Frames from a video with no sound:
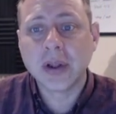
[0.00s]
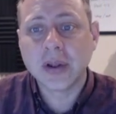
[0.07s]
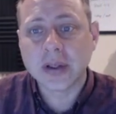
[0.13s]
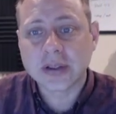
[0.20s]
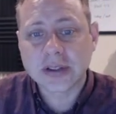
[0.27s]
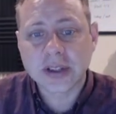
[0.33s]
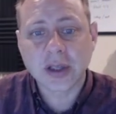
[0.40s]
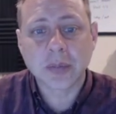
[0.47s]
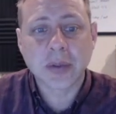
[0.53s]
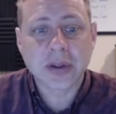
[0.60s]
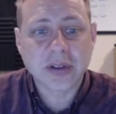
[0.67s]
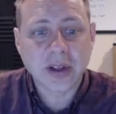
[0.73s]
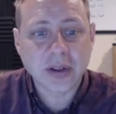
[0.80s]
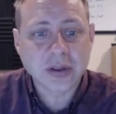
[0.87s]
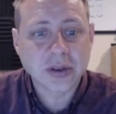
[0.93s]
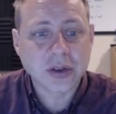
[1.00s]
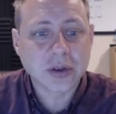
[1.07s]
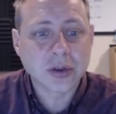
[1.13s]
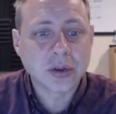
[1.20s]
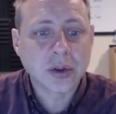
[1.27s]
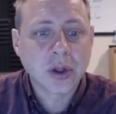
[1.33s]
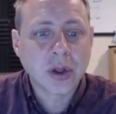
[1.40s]
The sigma tells
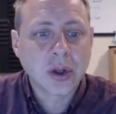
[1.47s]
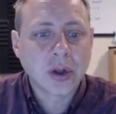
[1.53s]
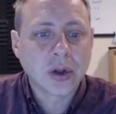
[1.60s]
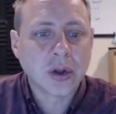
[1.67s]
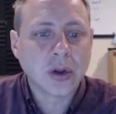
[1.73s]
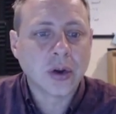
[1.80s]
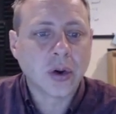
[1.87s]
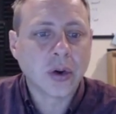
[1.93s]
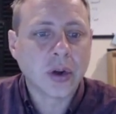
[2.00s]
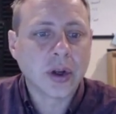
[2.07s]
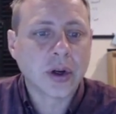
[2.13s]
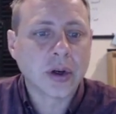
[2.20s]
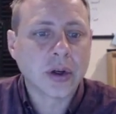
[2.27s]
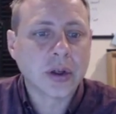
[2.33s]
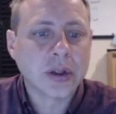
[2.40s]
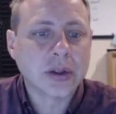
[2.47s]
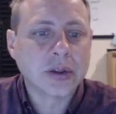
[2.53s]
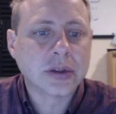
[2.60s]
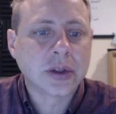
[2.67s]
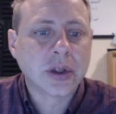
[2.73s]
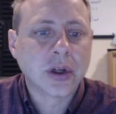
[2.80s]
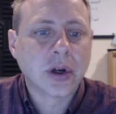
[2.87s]
you, here is
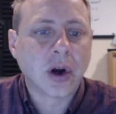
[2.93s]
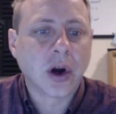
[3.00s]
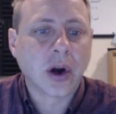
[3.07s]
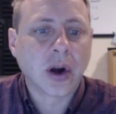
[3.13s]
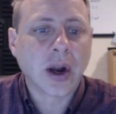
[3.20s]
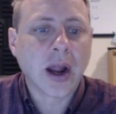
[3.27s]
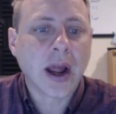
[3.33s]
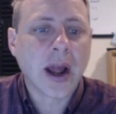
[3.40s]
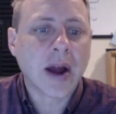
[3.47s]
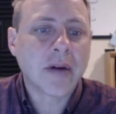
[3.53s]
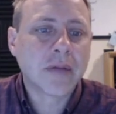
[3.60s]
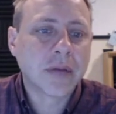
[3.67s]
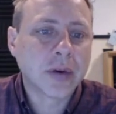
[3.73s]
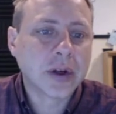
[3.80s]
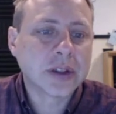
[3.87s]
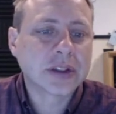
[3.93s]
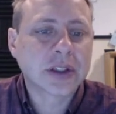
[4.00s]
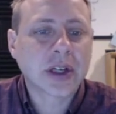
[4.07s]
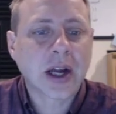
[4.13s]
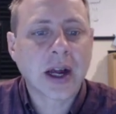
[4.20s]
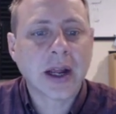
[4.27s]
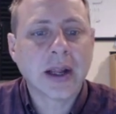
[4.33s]
our average
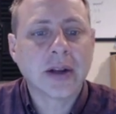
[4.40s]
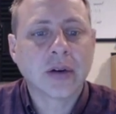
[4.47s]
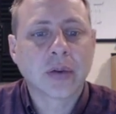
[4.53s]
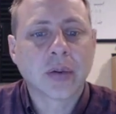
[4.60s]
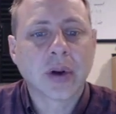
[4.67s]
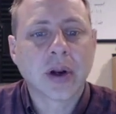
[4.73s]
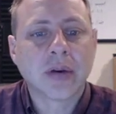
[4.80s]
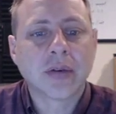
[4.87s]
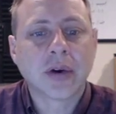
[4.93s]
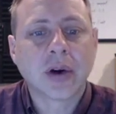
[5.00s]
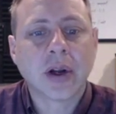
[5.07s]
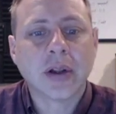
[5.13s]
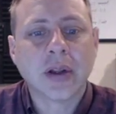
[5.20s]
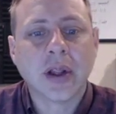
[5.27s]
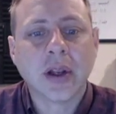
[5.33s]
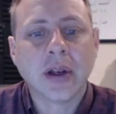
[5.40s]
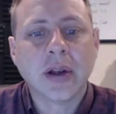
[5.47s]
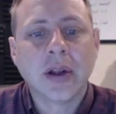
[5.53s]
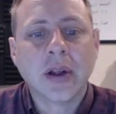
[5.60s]
height or whatever, and then